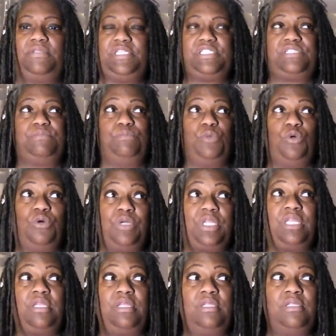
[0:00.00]
this
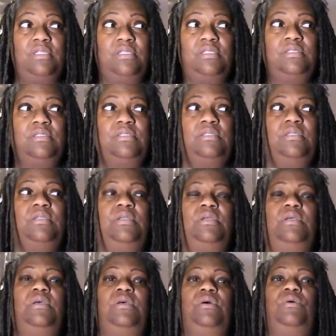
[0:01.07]
morning,
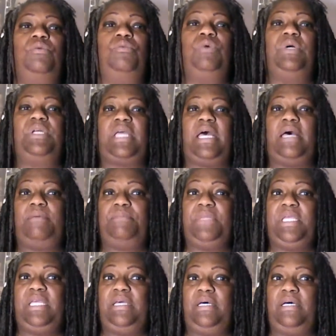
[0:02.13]
what got
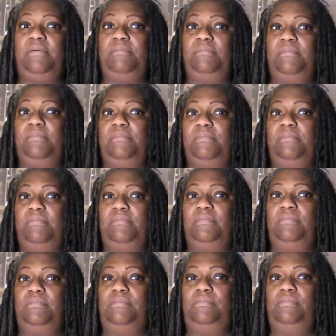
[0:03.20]
me up,
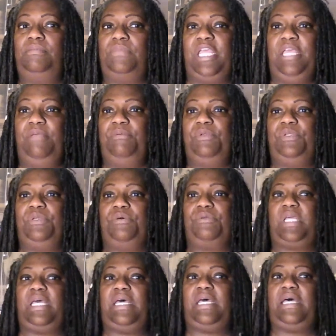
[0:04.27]
even though
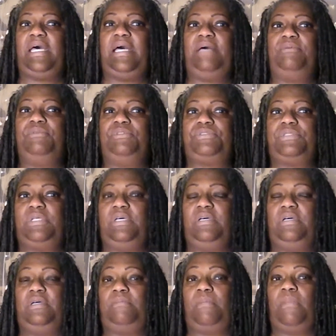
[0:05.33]
that I was,
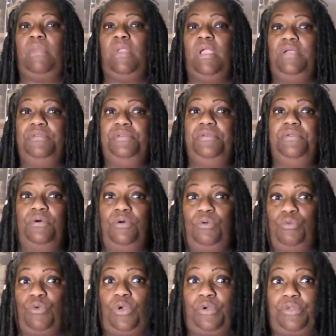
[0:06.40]
on
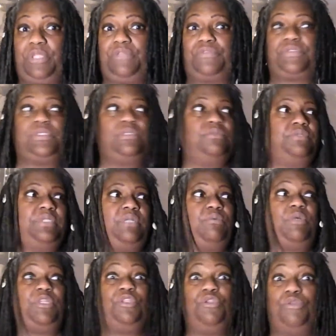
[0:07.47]
work, and so
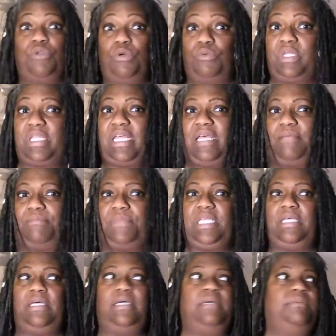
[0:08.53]
anyway, what got
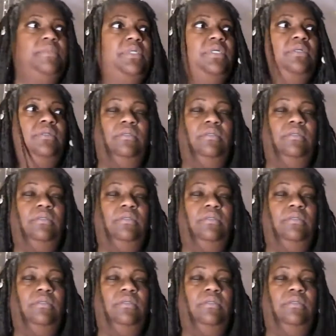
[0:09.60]
me up